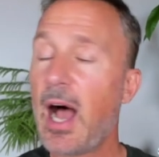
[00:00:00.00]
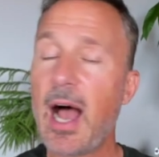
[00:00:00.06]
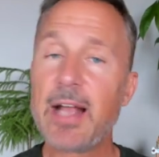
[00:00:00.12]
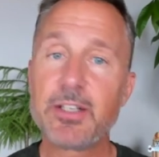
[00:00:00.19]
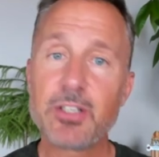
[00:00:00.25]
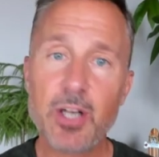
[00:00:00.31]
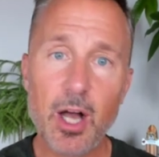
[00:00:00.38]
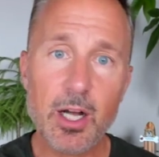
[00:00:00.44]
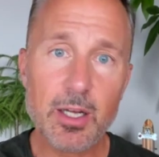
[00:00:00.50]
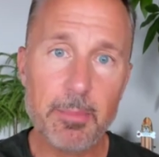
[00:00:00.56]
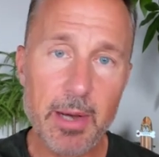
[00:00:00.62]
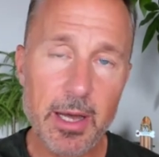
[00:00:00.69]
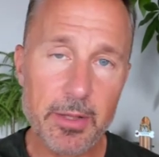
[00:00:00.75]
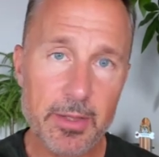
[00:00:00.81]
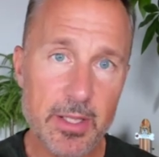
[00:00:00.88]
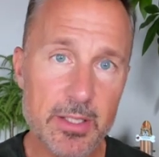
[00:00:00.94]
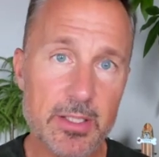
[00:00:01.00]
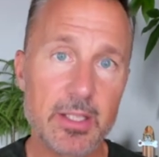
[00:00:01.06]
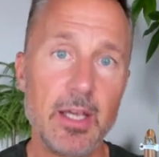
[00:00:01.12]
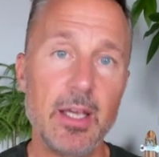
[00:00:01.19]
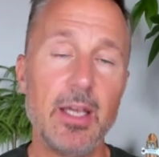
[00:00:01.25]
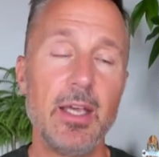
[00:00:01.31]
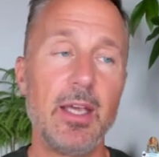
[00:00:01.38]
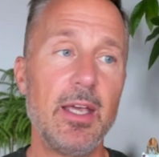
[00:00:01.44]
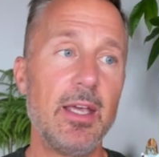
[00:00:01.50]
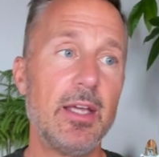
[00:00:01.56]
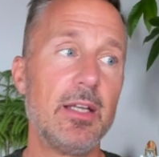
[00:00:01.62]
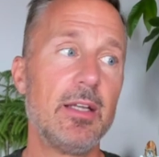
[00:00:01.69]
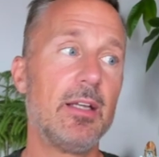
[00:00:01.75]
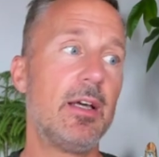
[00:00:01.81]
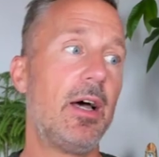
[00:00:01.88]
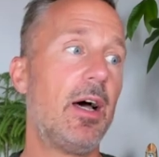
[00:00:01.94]
I talk about this
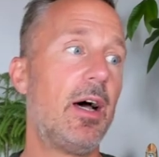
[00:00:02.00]
in